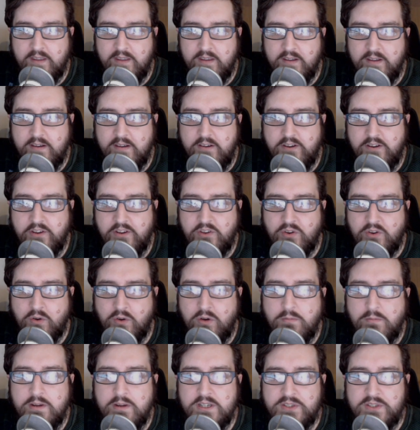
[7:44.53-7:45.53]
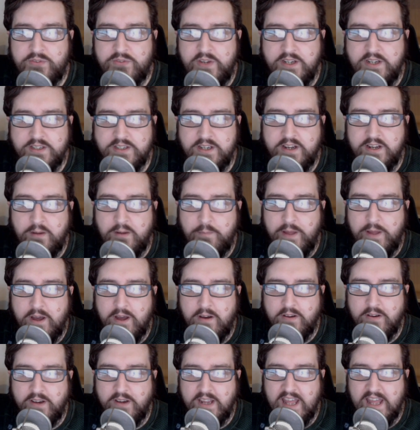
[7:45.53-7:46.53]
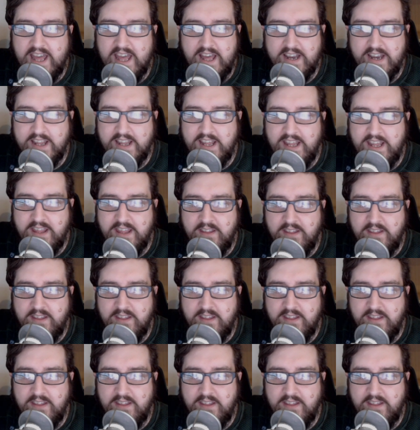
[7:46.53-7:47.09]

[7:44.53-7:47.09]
just almost feels a little bit uncanny.